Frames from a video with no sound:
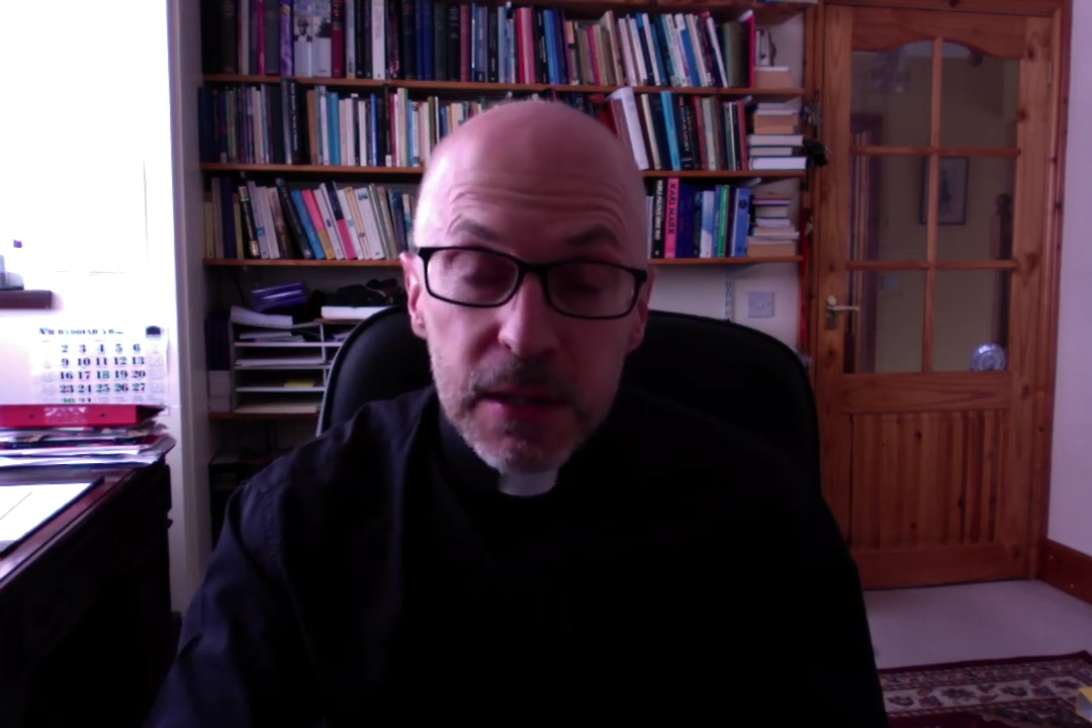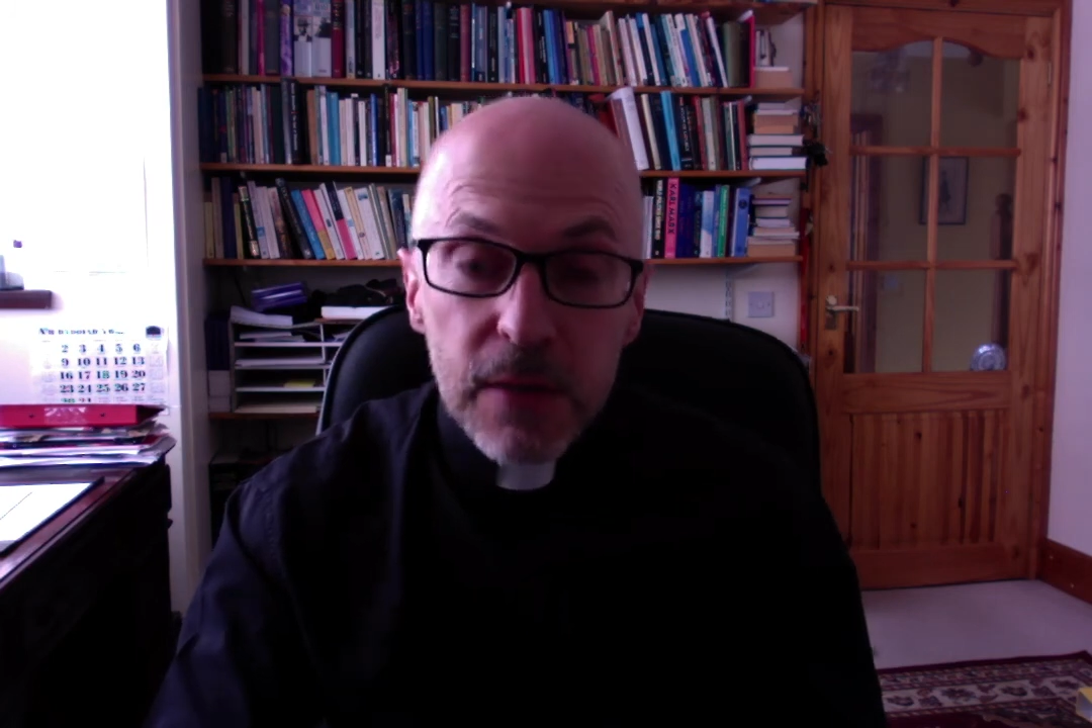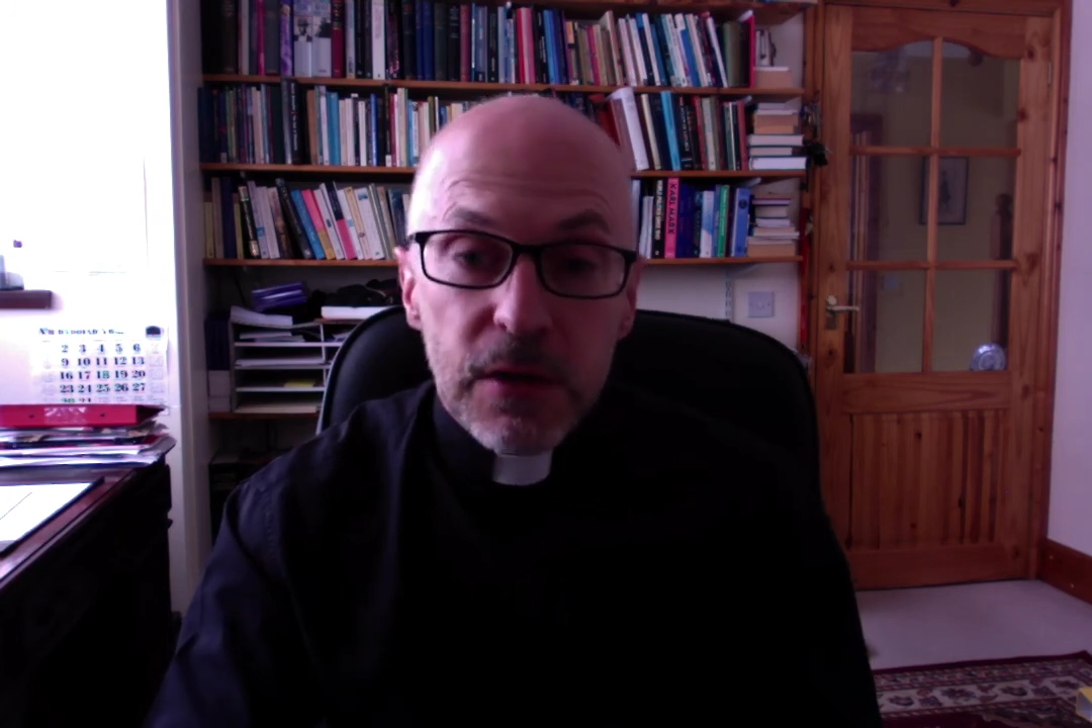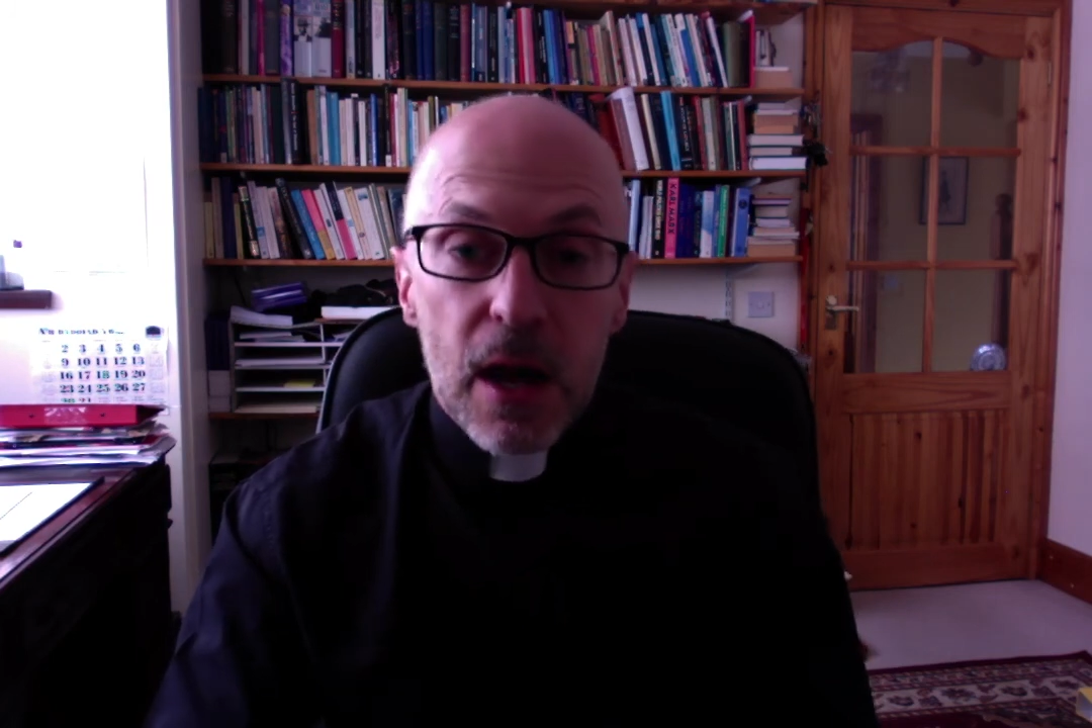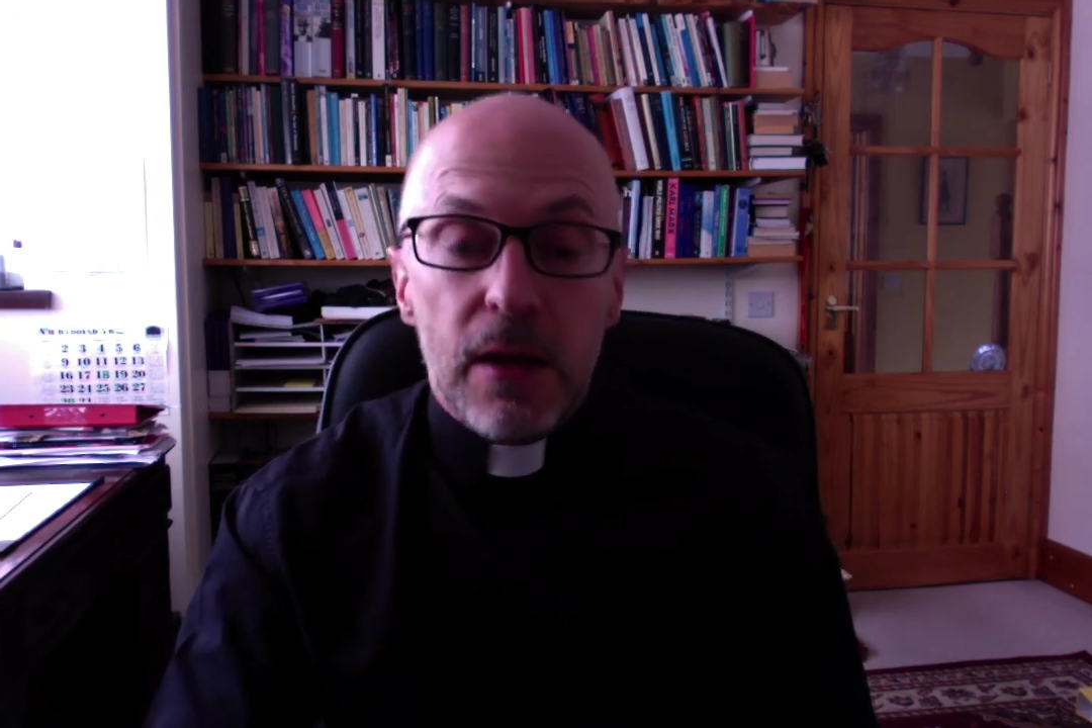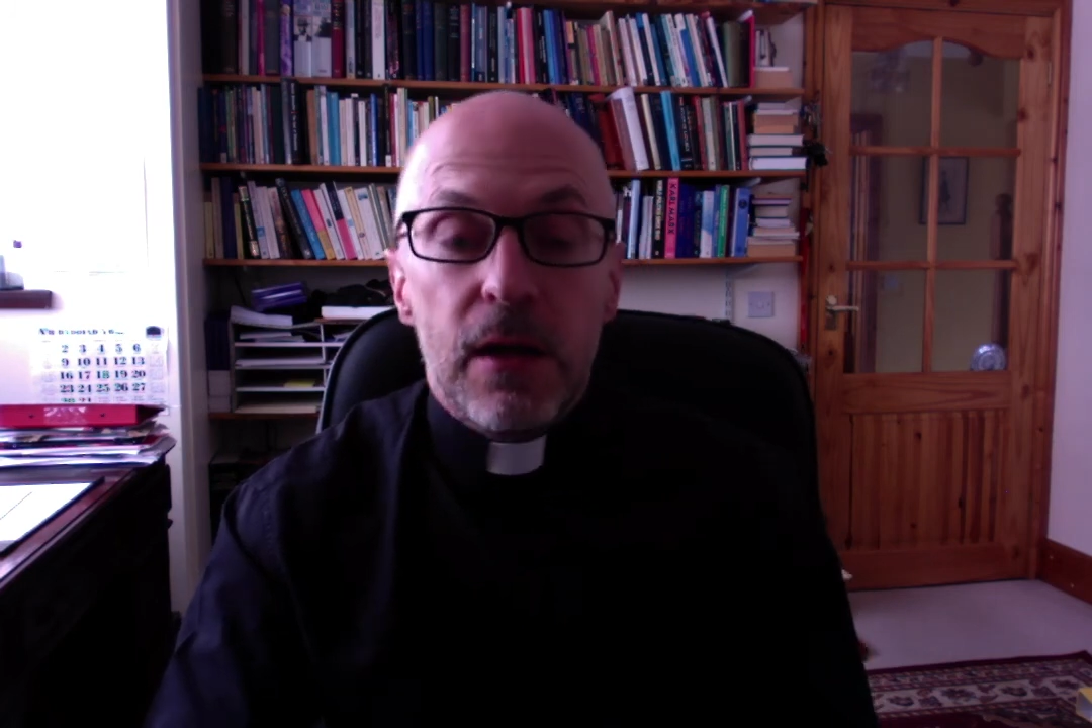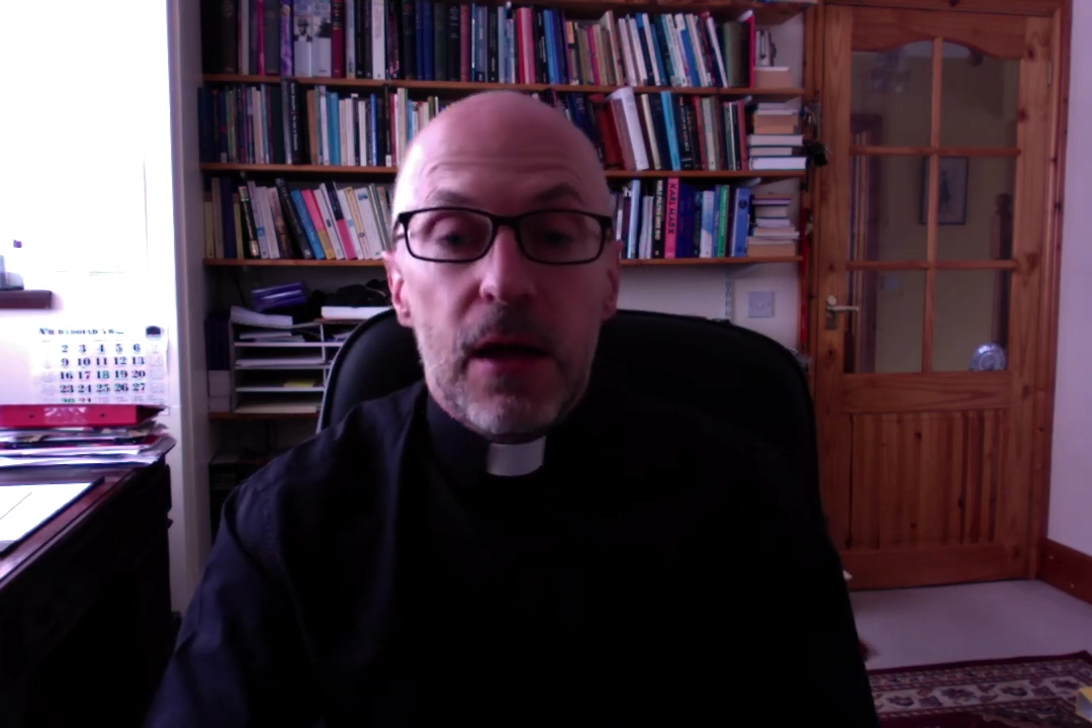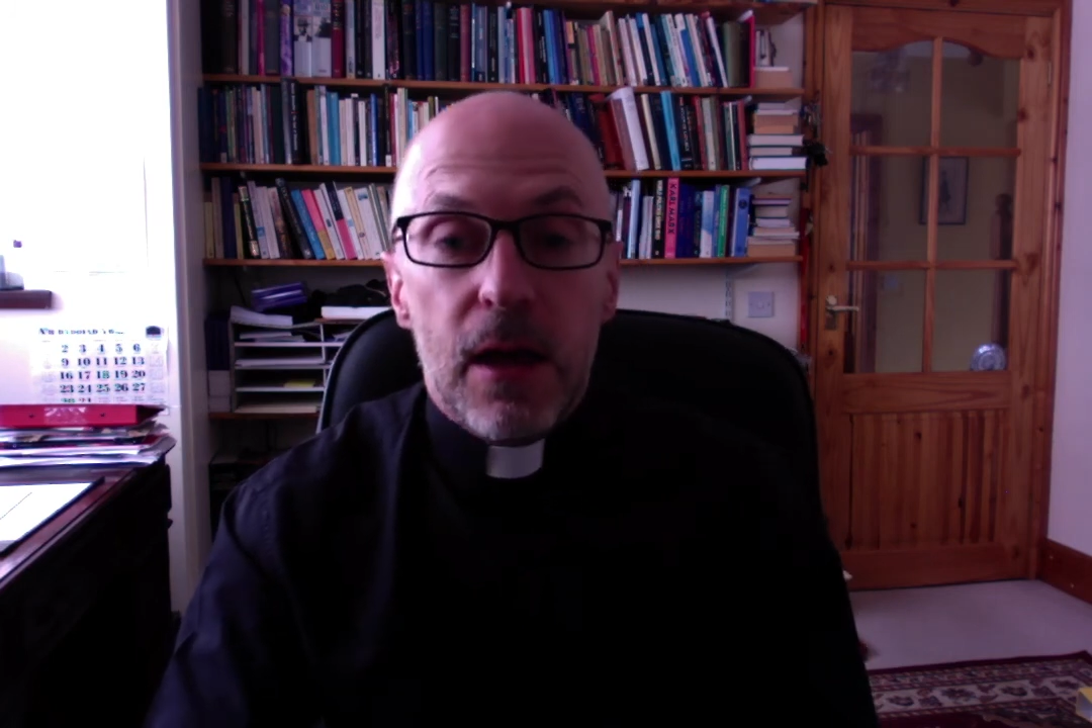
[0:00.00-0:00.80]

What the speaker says: I've done